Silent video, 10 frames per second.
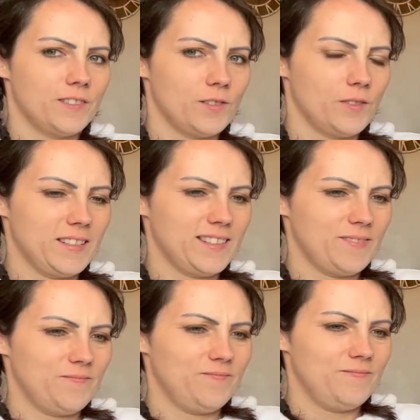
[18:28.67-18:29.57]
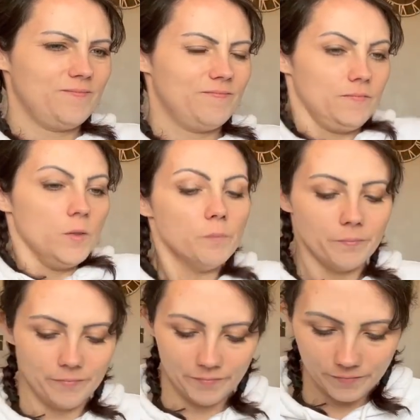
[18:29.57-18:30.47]
doing this. Ooh,
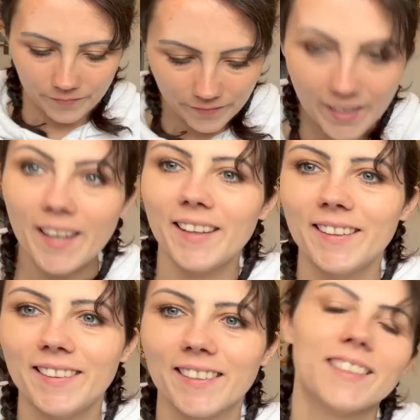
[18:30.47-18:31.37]
yay!